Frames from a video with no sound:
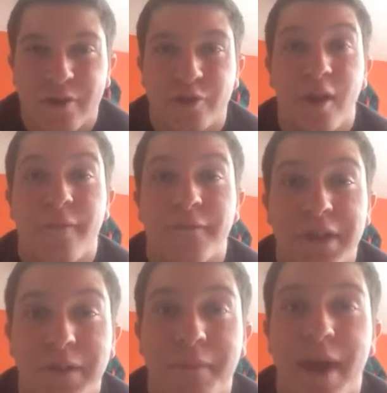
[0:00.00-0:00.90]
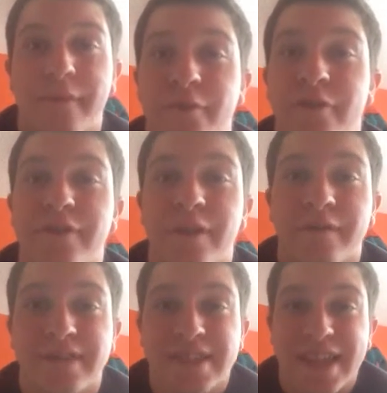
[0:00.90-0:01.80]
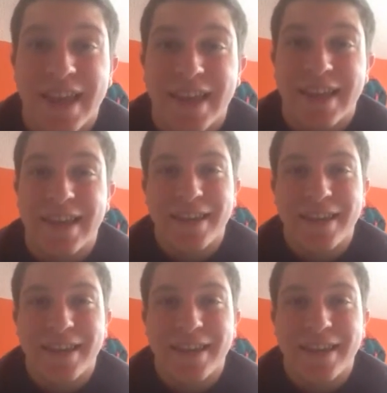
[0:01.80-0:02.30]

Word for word: Stop feeling bad for yourself today.